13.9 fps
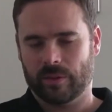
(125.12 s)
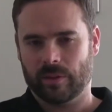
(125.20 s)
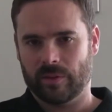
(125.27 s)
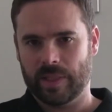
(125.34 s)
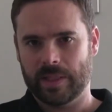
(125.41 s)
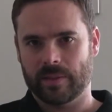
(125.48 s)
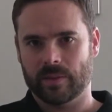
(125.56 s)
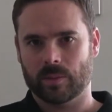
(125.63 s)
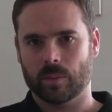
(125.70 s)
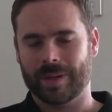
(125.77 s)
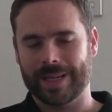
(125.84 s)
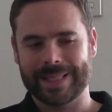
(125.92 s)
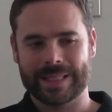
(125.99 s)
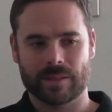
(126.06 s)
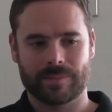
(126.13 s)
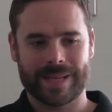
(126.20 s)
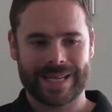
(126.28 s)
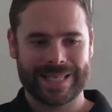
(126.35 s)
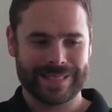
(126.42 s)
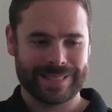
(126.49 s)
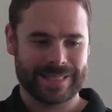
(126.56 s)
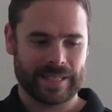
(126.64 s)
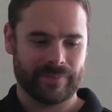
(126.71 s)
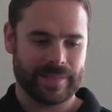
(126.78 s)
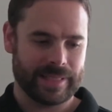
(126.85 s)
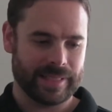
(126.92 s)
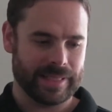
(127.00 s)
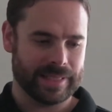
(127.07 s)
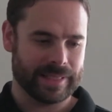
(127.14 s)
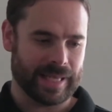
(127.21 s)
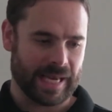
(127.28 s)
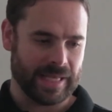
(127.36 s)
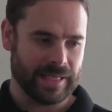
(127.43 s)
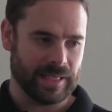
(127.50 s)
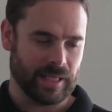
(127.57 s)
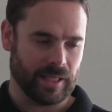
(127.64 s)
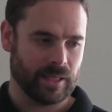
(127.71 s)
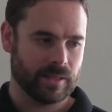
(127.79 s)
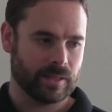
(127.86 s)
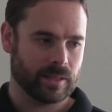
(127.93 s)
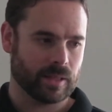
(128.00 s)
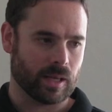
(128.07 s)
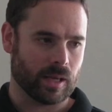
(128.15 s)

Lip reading: on the reasons why. So back in the 70s and 80s,